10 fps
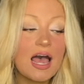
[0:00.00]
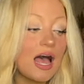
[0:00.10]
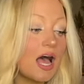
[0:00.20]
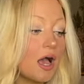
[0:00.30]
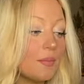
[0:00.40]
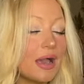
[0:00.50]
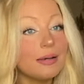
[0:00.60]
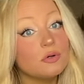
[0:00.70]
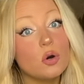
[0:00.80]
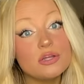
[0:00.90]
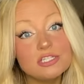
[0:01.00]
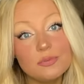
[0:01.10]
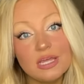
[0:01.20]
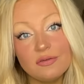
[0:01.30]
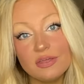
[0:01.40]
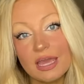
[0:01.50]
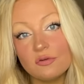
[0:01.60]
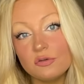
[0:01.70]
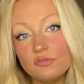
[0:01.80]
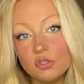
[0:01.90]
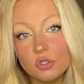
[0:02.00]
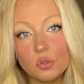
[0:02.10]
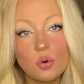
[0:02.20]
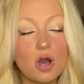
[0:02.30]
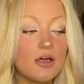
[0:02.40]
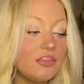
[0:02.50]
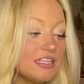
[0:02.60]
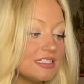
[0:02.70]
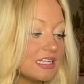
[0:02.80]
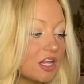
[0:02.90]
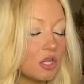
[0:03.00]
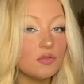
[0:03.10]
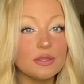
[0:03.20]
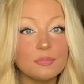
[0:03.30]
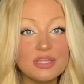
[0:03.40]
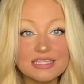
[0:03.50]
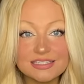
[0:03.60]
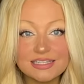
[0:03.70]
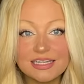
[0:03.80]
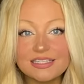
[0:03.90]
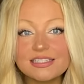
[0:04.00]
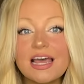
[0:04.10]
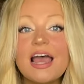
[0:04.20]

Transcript: I'm going to be giving a review on these clothing pieces.